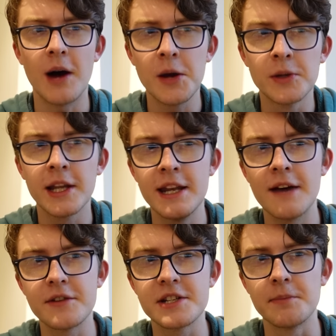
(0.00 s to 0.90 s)
I will
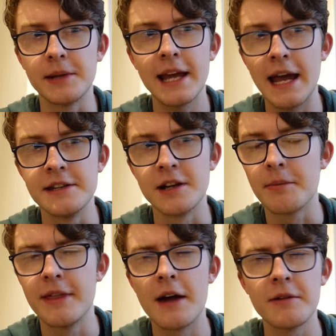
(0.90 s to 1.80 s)
inevitably end
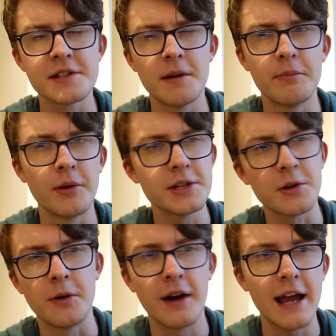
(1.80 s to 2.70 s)
up there at some point,
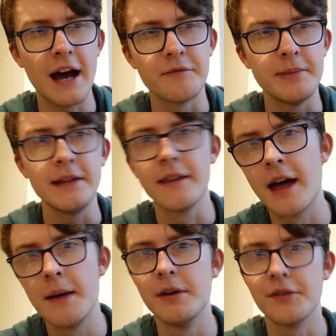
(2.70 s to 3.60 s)
or I have been
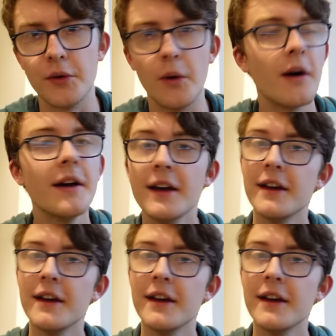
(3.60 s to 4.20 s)
there before.